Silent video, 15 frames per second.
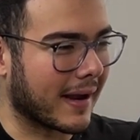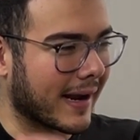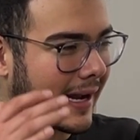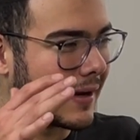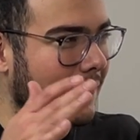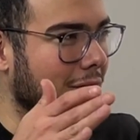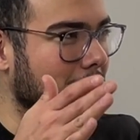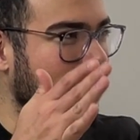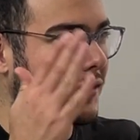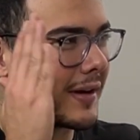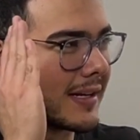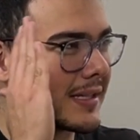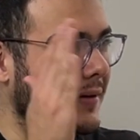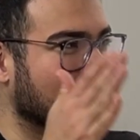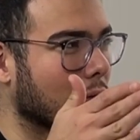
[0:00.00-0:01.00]
kind of vision, you
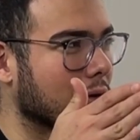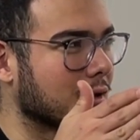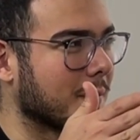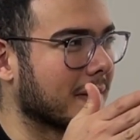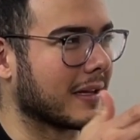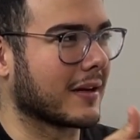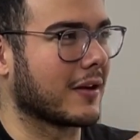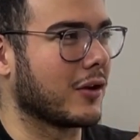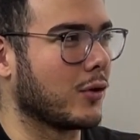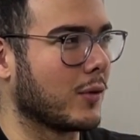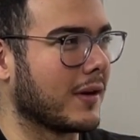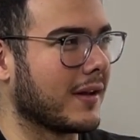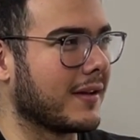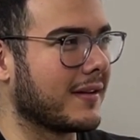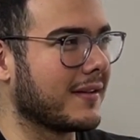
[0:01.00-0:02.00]
guys have always been like a
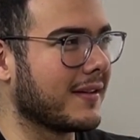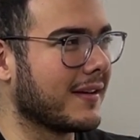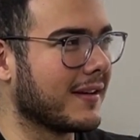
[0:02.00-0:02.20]
unit.